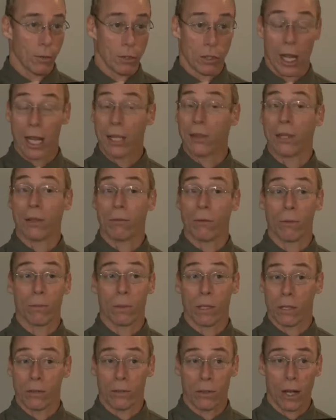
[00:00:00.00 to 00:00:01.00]
which I think we've
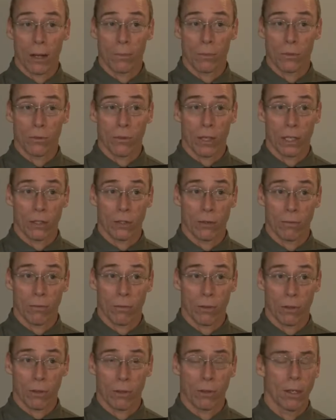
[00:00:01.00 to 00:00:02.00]
been under observation
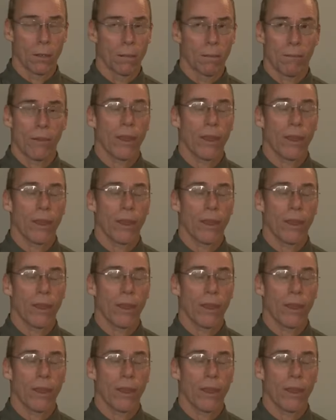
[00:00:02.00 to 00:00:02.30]
for